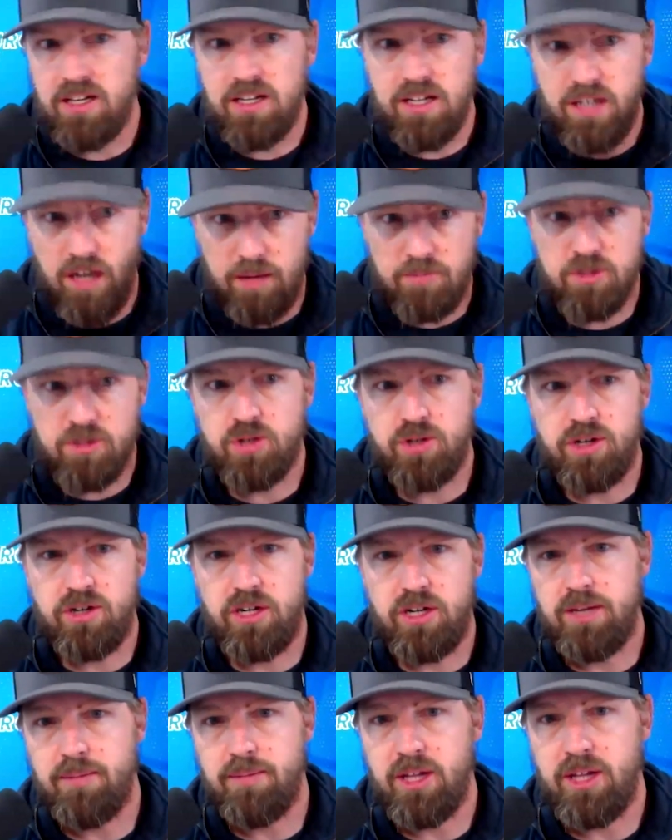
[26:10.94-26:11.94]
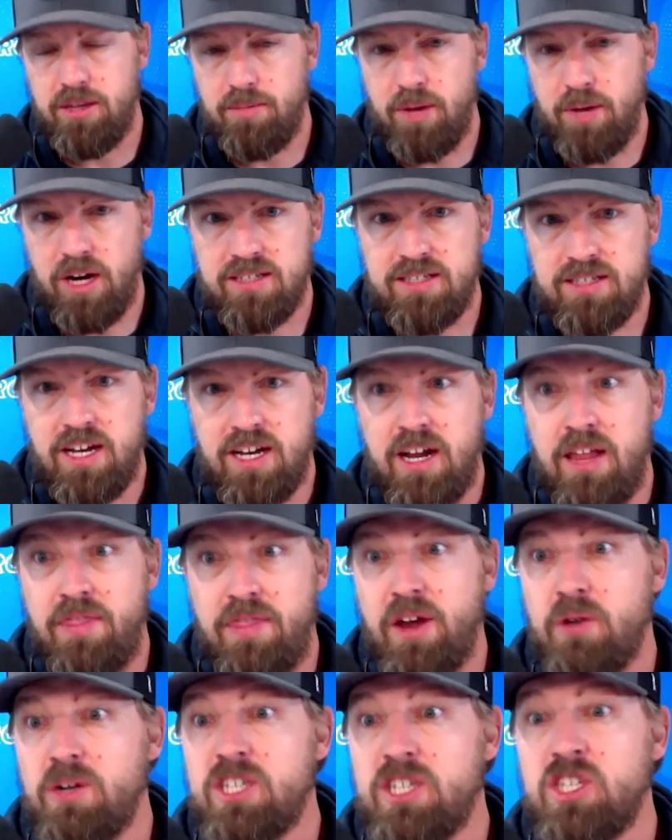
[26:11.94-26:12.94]
comes through your email inbox.
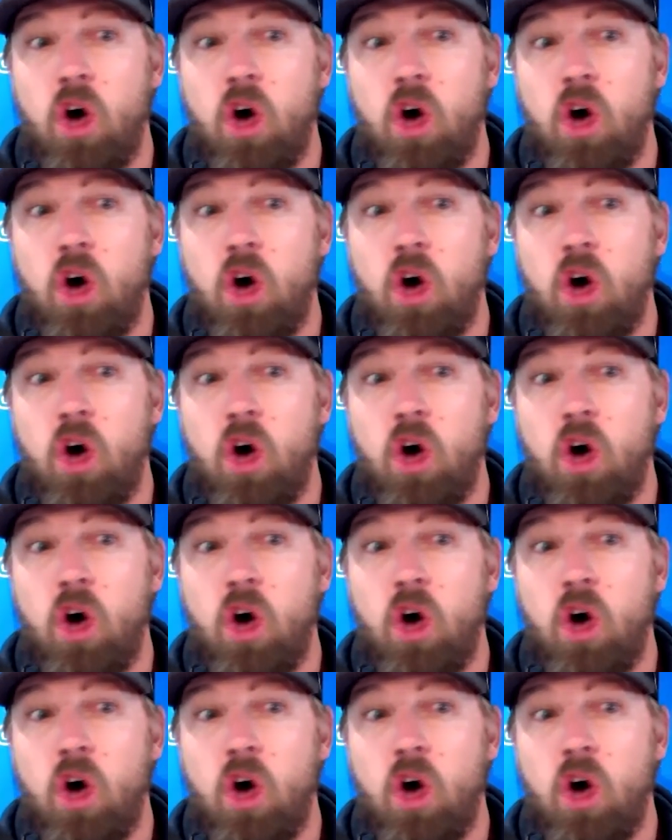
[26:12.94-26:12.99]
There is